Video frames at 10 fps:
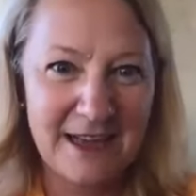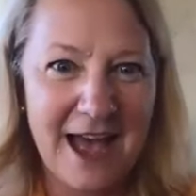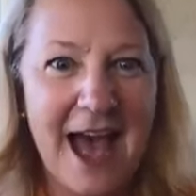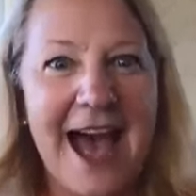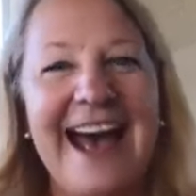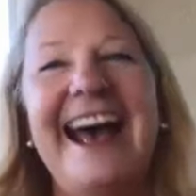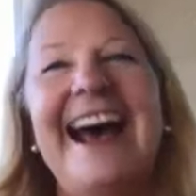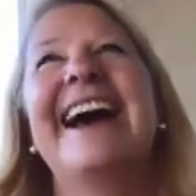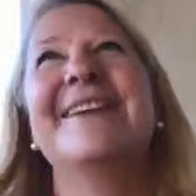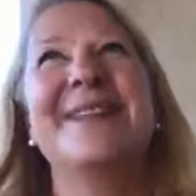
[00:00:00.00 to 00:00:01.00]

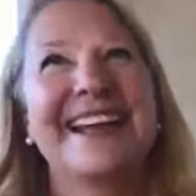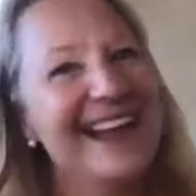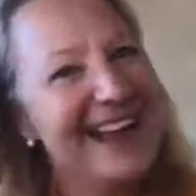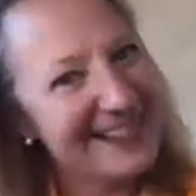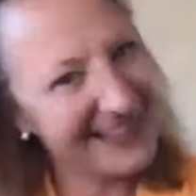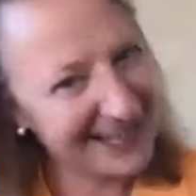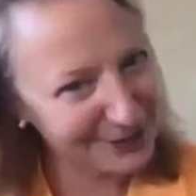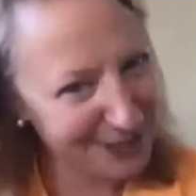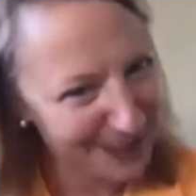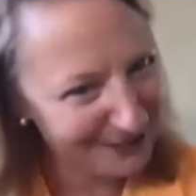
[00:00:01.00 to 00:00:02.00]
Like the
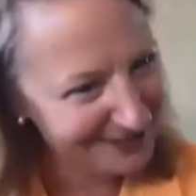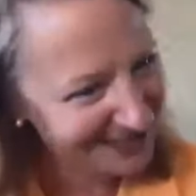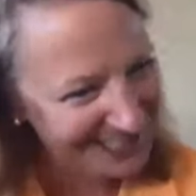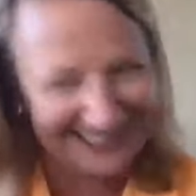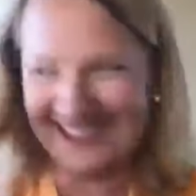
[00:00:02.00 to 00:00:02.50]
Killdeer Mountains?